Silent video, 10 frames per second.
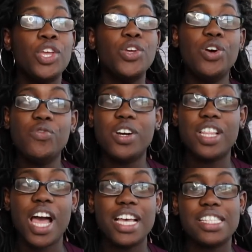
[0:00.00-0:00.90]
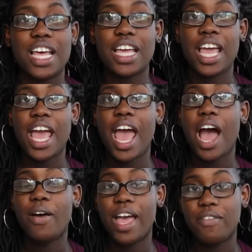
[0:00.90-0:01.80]
you don't realize like
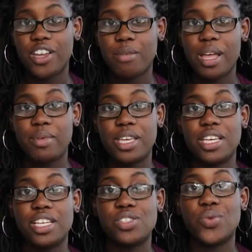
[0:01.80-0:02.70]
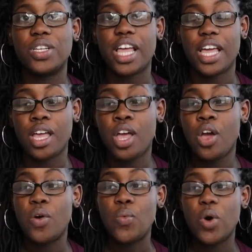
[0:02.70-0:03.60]
how heavy your baby is, or like
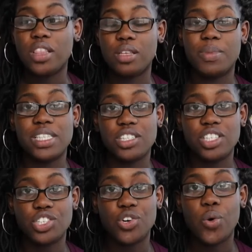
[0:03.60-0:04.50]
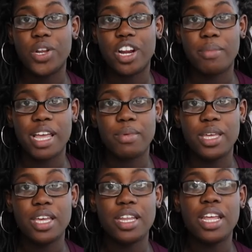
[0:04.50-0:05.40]
what the position that you're holding your
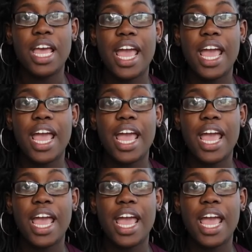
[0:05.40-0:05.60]
baby in.